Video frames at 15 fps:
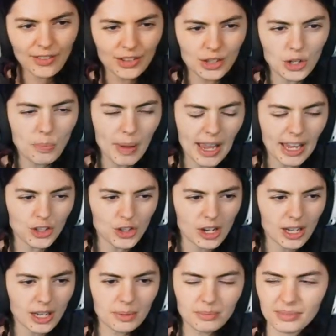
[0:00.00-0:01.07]
a new paint
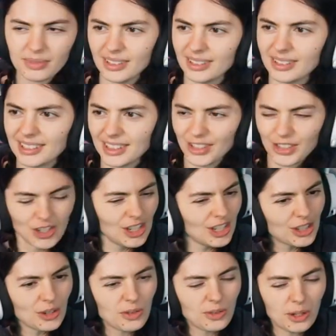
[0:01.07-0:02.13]
job? Did she
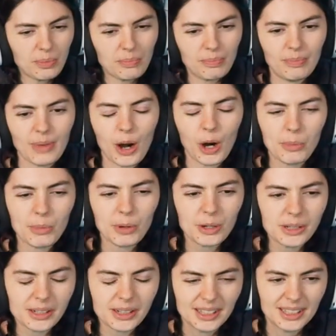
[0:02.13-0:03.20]
do their armor?